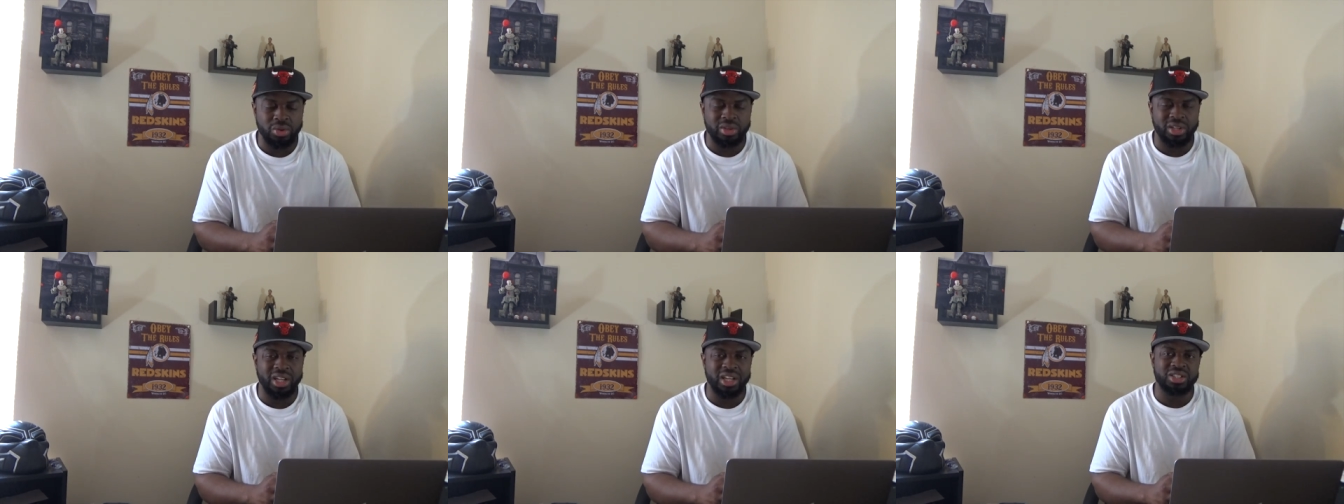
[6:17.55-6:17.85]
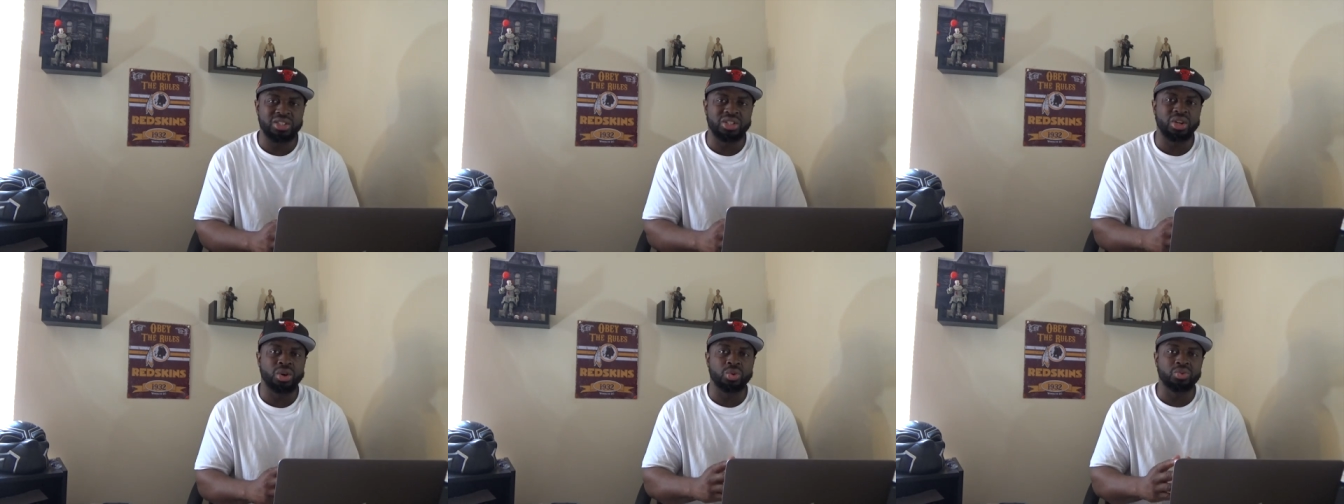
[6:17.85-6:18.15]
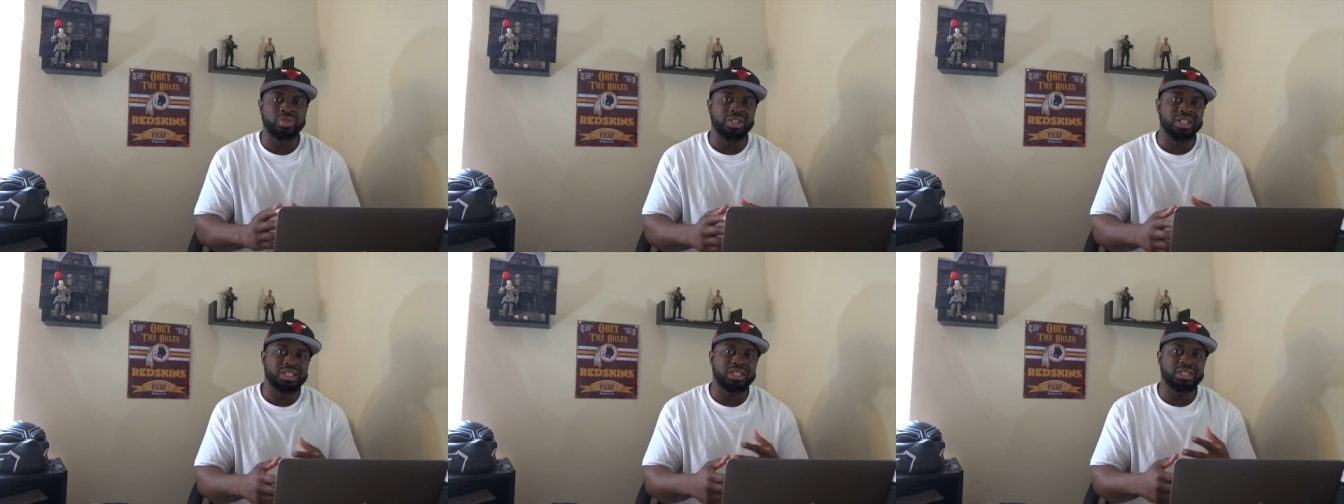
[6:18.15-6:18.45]
Okay,
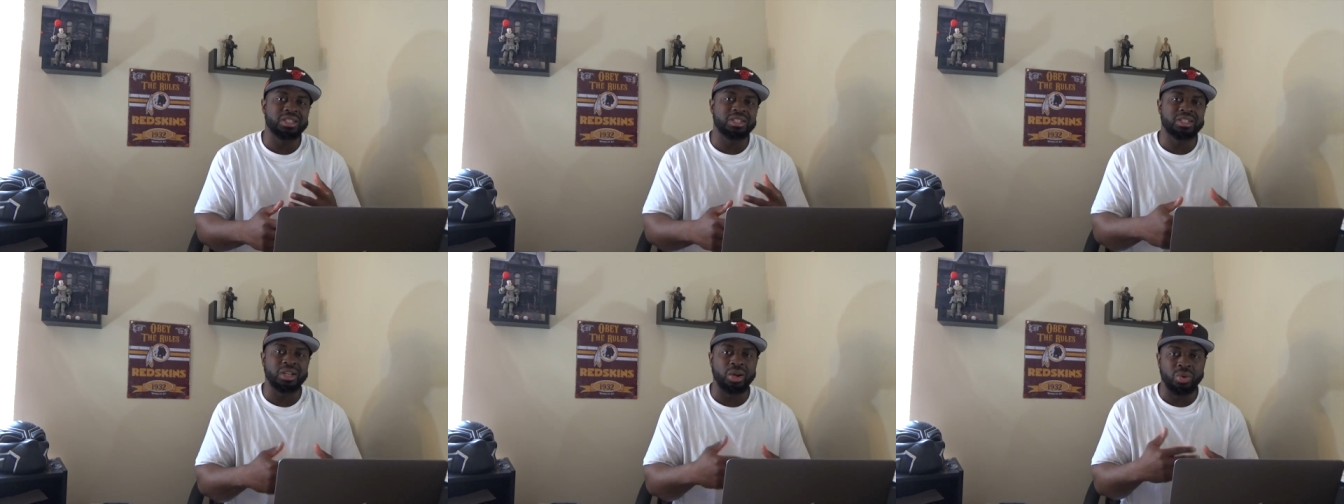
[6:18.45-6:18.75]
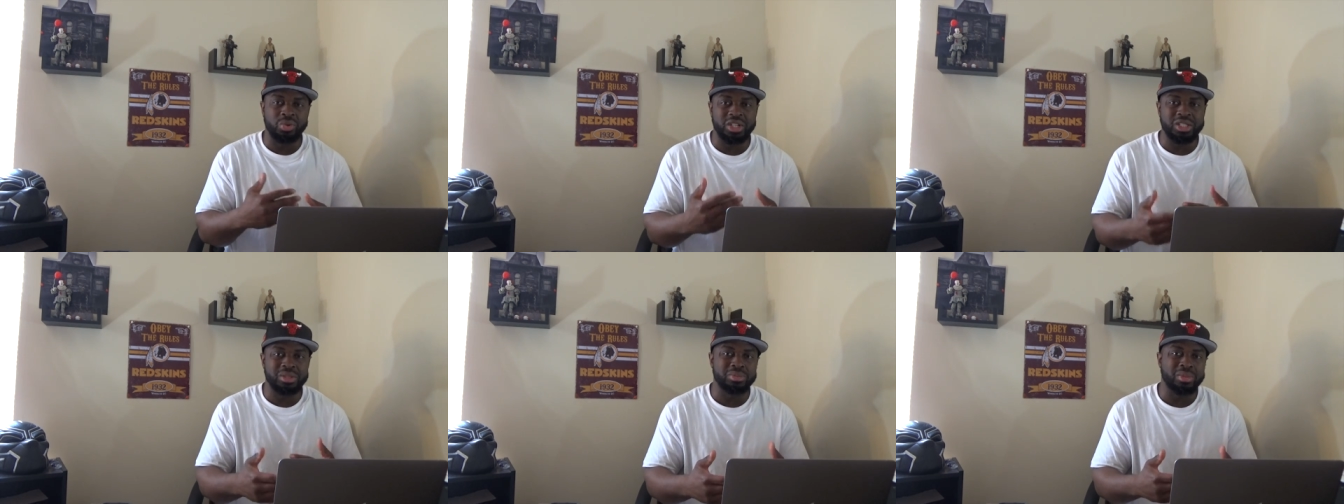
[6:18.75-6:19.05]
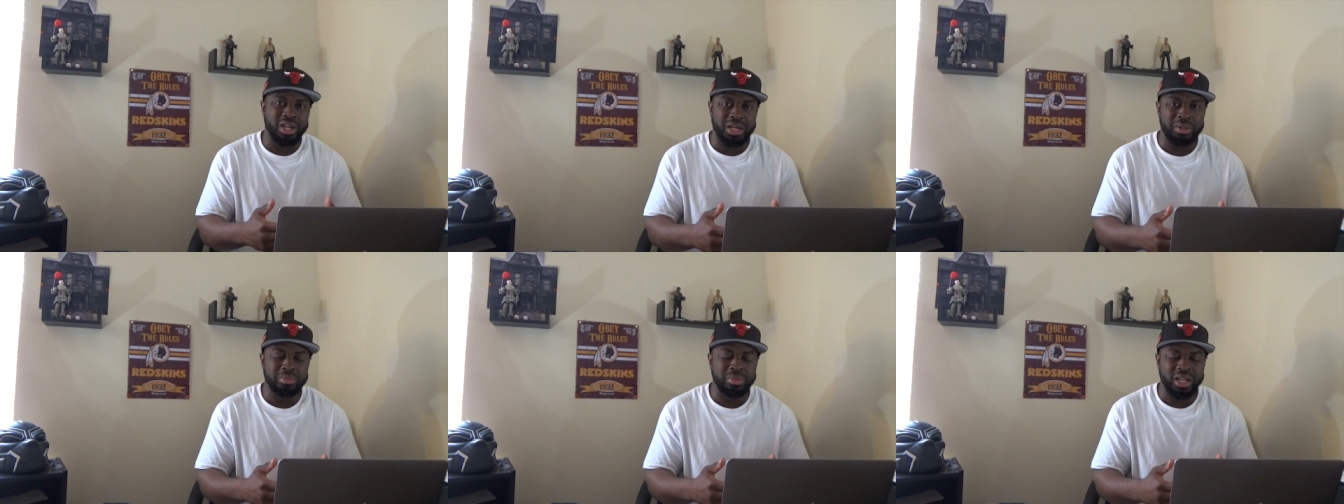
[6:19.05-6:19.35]
so this is Sony's
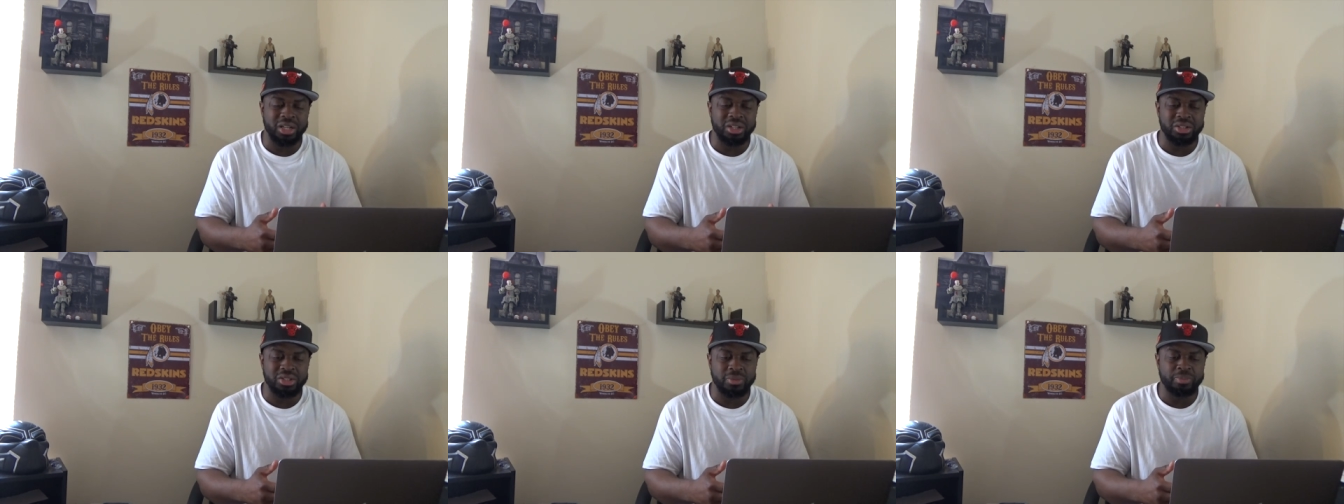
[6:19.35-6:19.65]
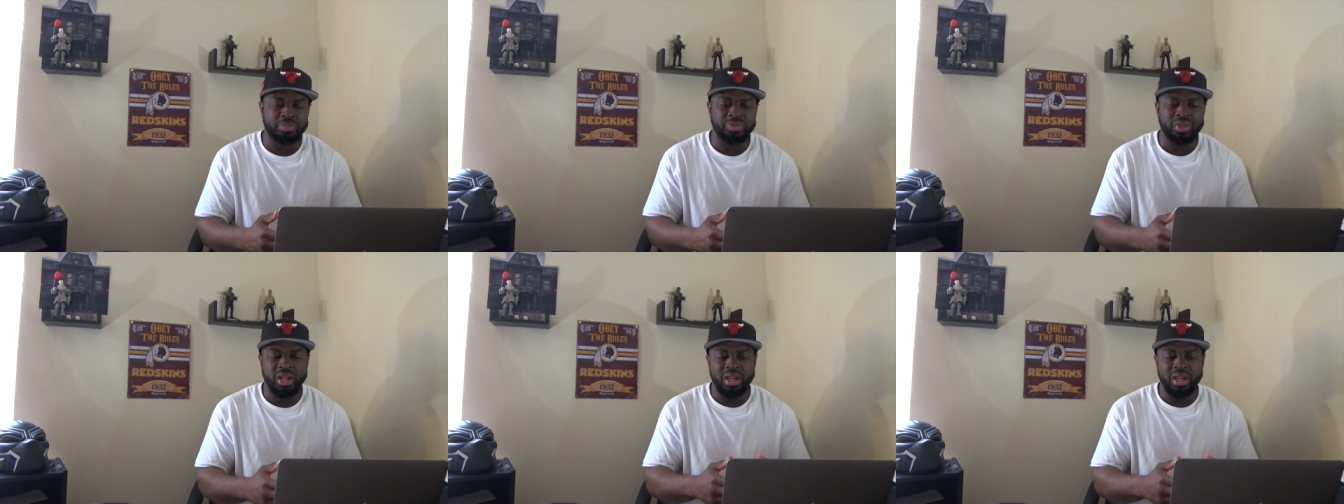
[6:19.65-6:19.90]
moneymaker